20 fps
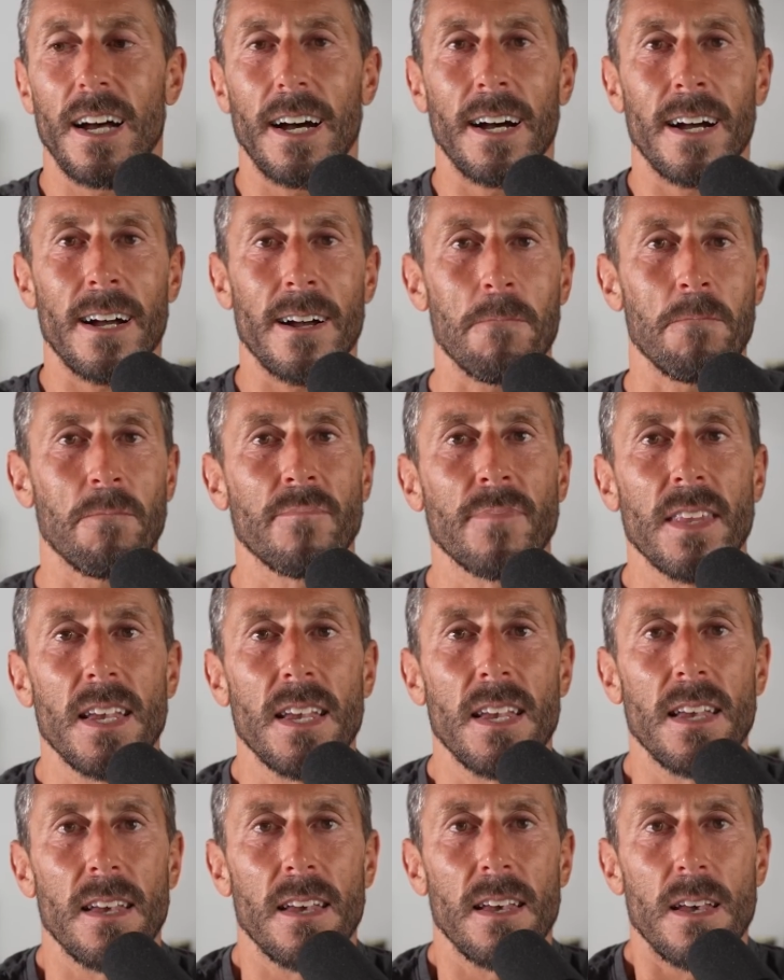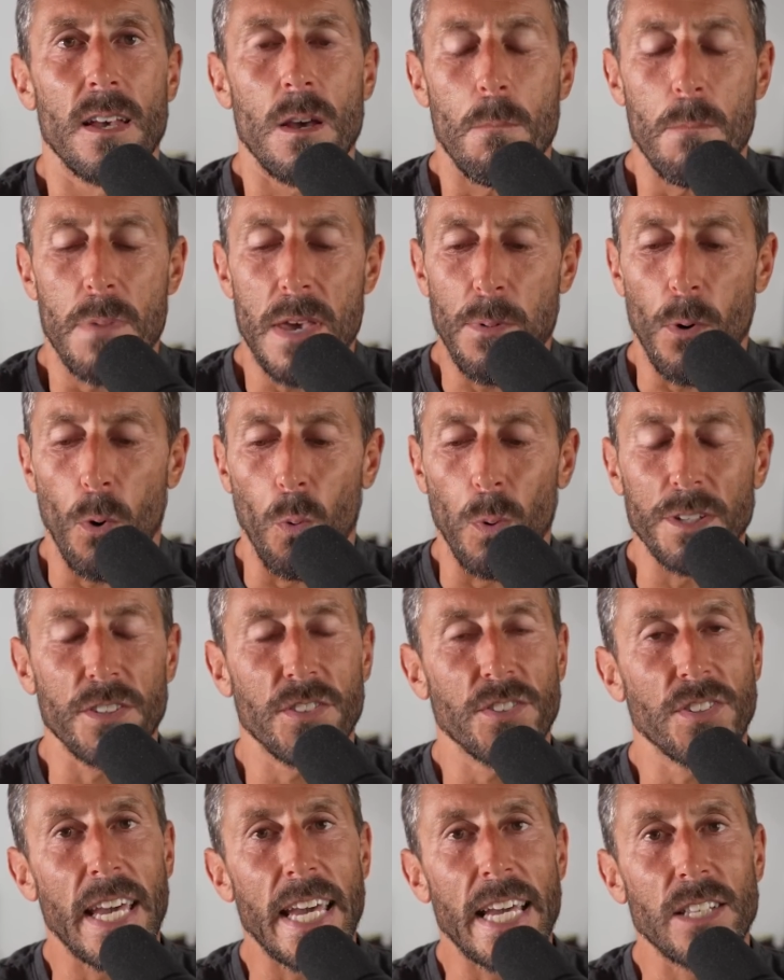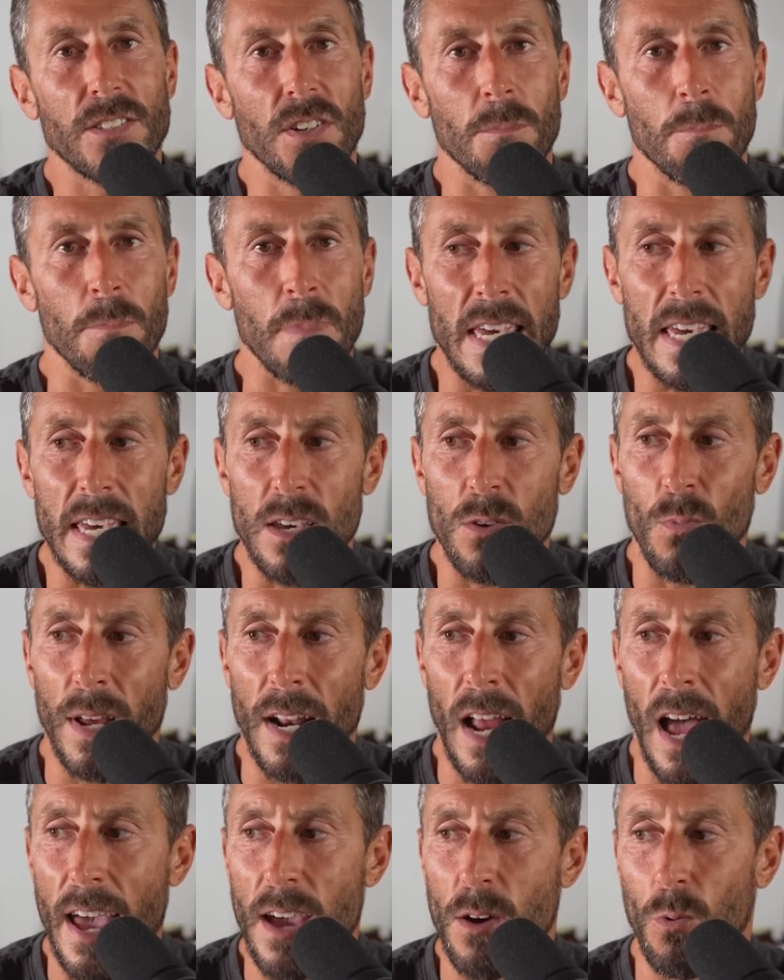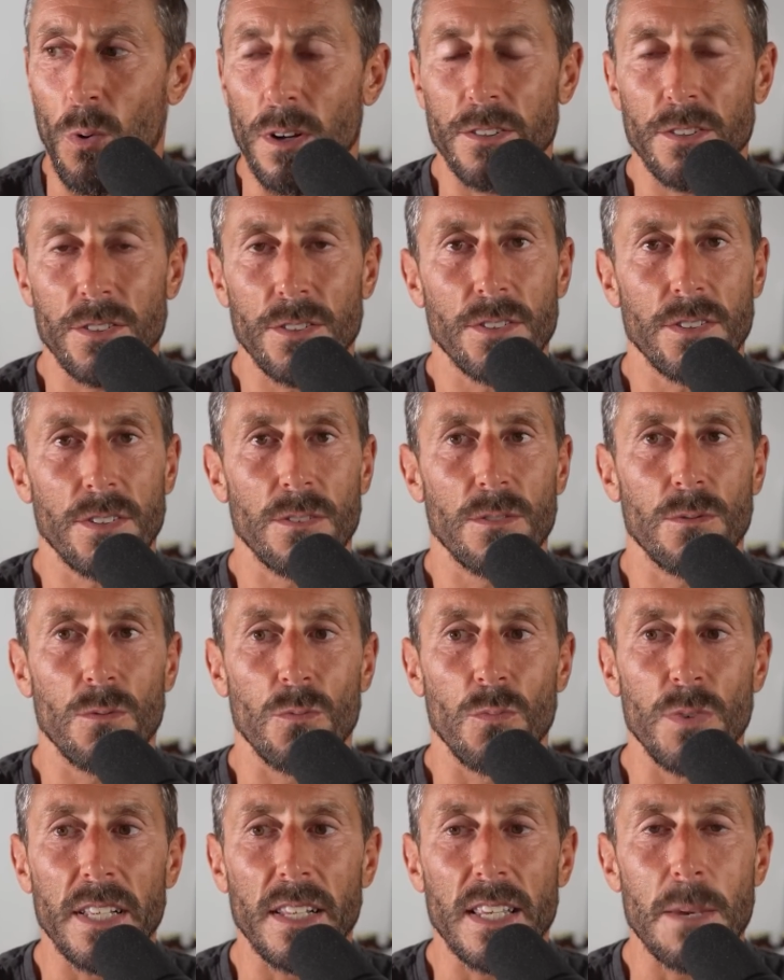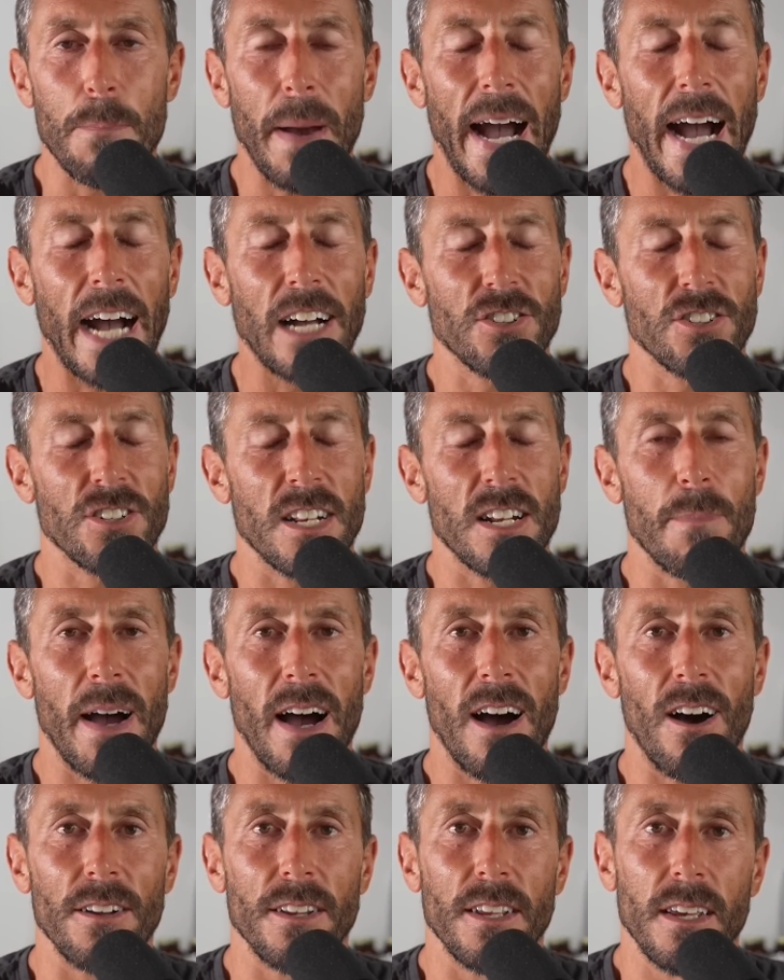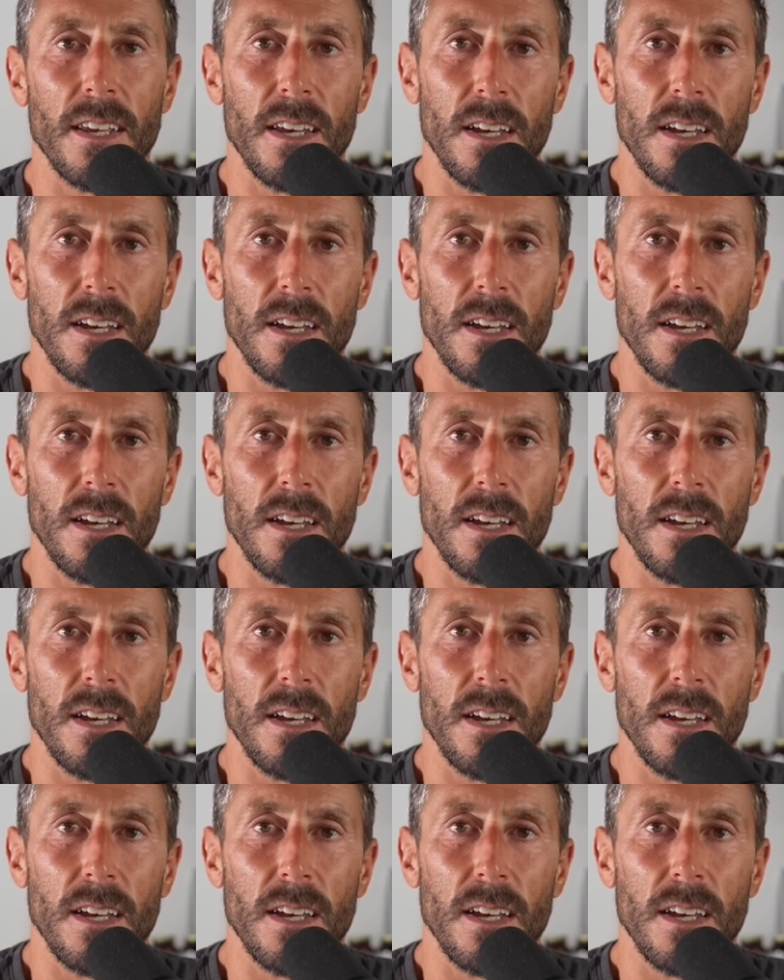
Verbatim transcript: Um, people would say to me when I was really passionate about